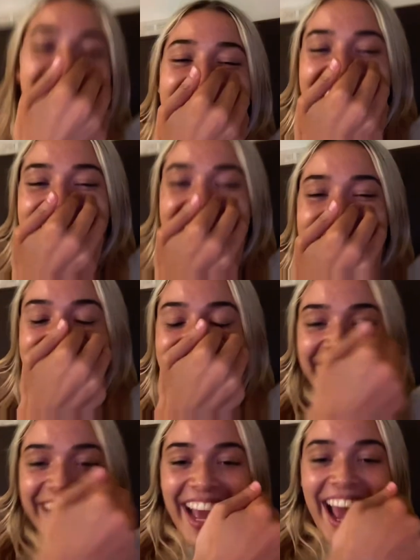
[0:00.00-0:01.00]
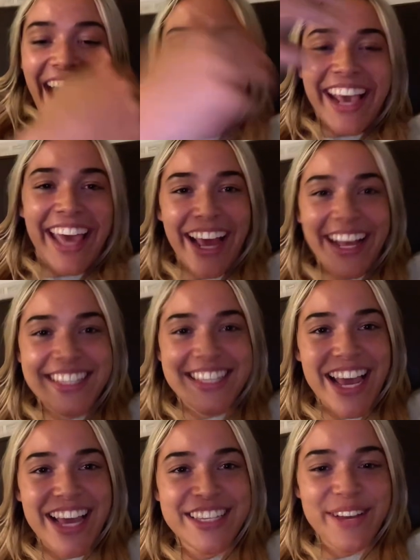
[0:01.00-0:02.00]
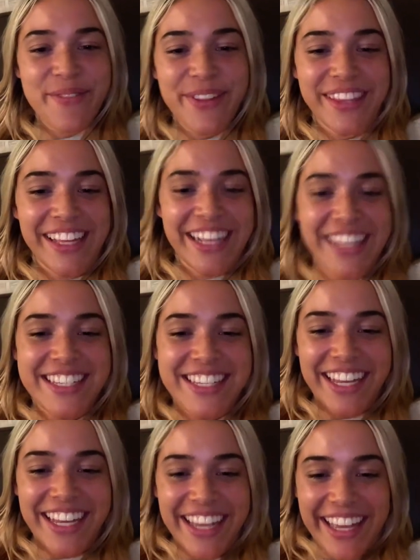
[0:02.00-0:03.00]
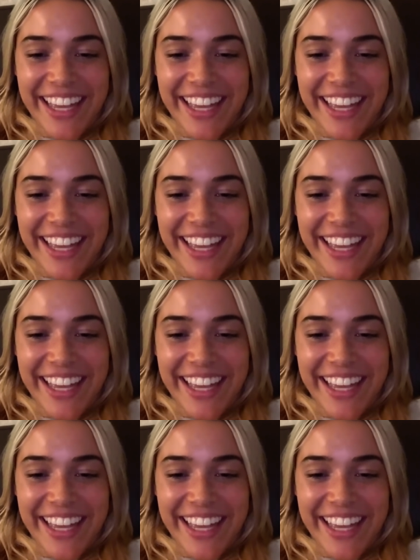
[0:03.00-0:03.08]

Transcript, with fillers: can't I can't say some of these.